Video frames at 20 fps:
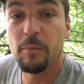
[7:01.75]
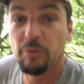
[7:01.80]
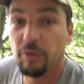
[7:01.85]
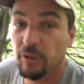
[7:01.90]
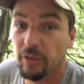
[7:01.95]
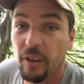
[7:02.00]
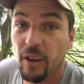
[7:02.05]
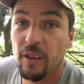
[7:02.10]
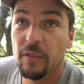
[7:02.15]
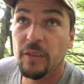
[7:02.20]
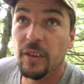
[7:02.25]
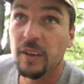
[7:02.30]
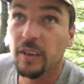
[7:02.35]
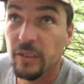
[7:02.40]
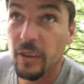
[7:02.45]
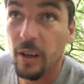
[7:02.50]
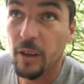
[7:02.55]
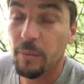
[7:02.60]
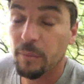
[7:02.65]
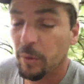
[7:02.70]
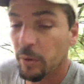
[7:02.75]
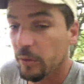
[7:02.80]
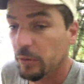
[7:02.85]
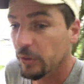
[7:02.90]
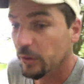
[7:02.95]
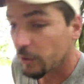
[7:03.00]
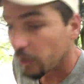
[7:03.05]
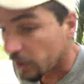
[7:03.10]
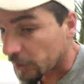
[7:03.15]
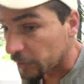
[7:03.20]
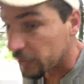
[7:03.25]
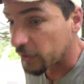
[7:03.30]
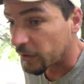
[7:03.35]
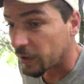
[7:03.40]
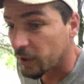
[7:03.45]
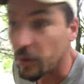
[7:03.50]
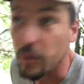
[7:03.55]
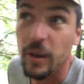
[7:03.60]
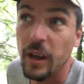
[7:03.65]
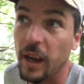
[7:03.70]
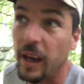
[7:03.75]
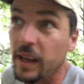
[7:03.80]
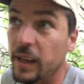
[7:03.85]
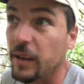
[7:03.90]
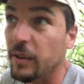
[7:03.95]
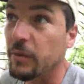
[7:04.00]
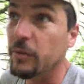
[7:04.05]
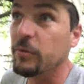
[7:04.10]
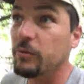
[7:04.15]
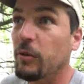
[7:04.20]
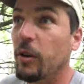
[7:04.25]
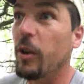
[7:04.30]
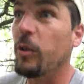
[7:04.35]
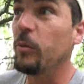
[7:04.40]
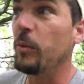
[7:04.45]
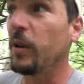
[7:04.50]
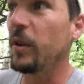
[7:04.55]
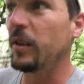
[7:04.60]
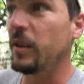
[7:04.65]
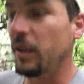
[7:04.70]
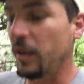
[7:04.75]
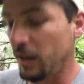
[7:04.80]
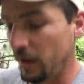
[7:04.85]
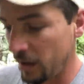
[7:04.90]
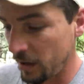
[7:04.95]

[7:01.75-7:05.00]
preserved examples across the UK of Roman